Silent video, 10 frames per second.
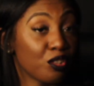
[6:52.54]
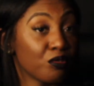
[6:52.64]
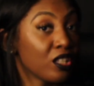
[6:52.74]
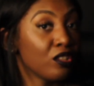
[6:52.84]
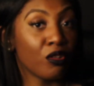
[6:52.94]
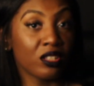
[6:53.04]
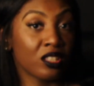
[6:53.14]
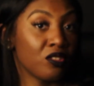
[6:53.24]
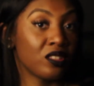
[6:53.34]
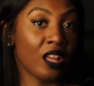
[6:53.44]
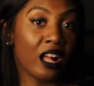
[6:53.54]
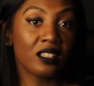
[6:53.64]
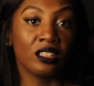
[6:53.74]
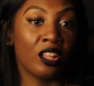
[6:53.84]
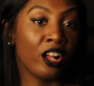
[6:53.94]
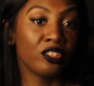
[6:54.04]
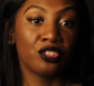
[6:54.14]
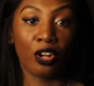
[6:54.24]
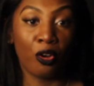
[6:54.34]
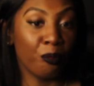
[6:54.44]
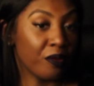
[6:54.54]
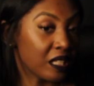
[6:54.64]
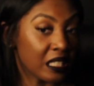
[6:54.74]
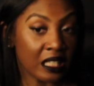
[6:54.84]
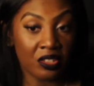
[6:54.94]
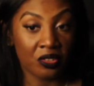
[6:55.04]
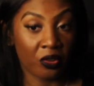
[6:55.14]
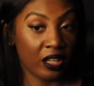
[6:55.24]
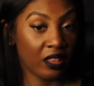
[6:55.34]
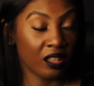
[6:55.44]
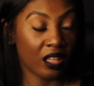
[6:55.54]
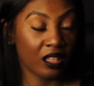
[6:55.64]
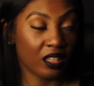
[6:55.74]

there's really no excuse not to launch your own business or anything like